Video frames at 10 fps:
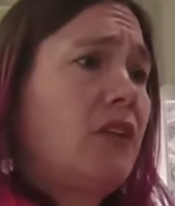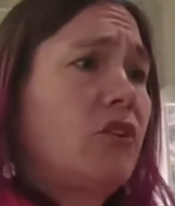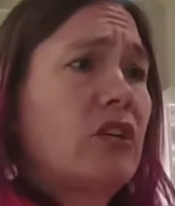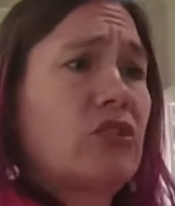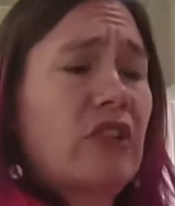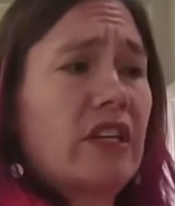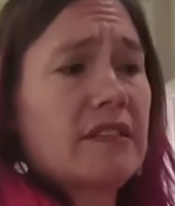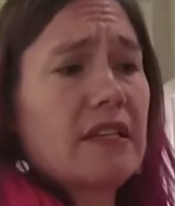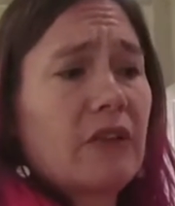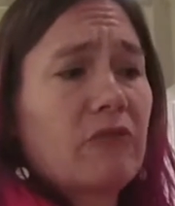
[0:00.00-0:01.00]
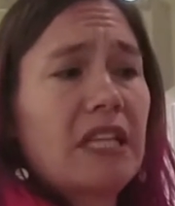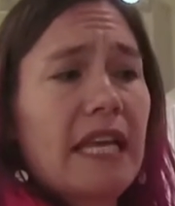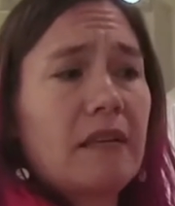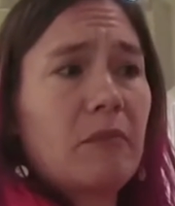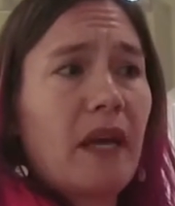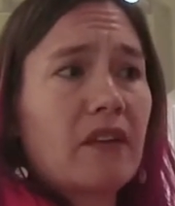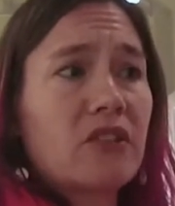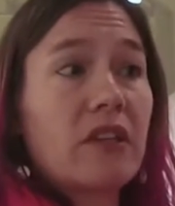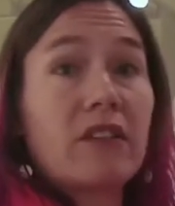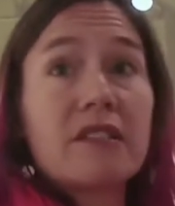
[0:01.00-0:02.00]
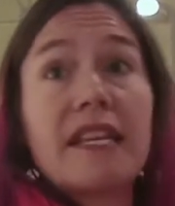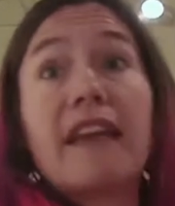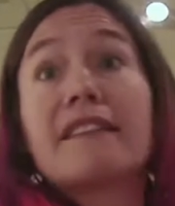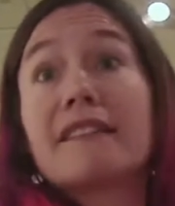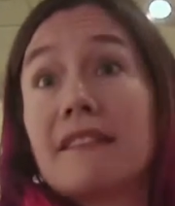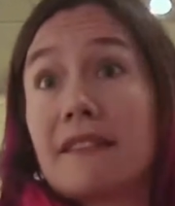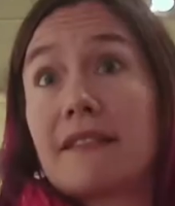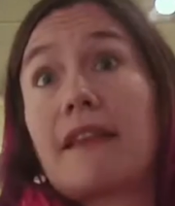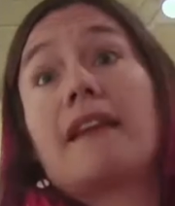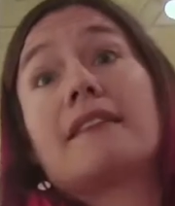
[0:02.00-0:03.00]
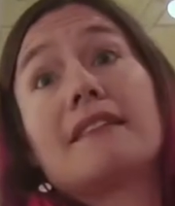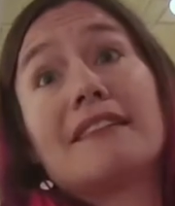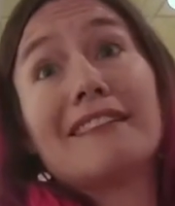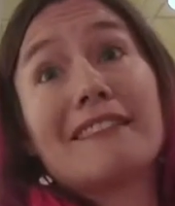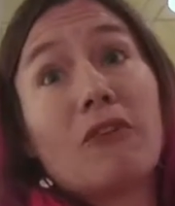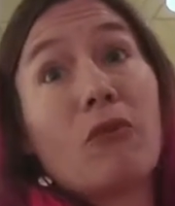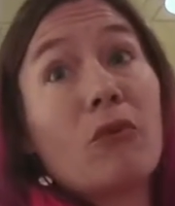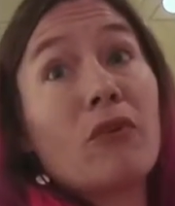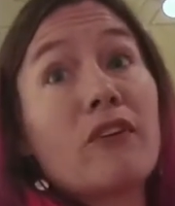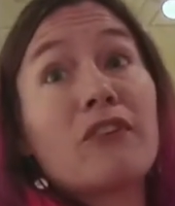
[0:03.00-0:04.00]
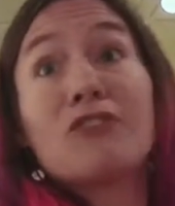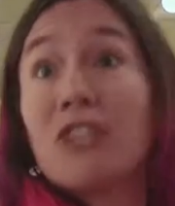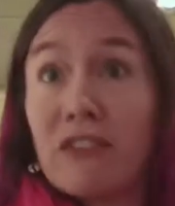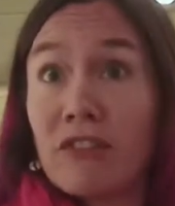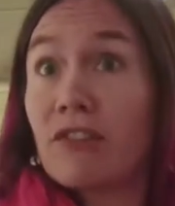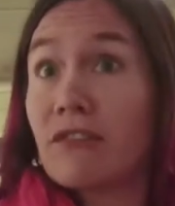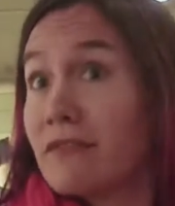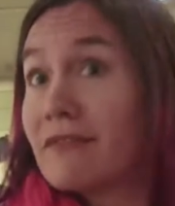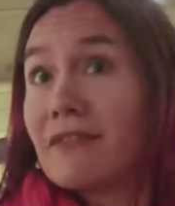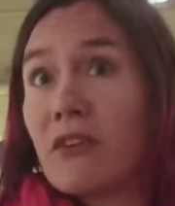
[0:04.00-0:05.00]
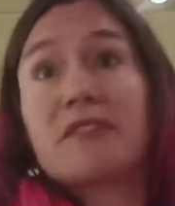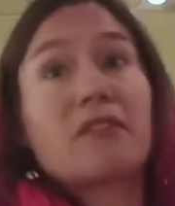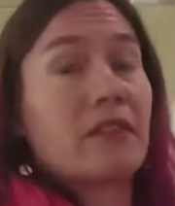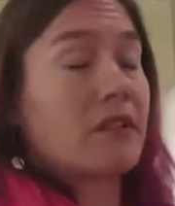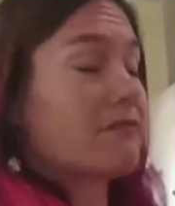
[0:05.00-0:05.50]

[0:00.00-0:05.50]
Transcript: and you can do things like relate it back to their status in society or their gender, sorry,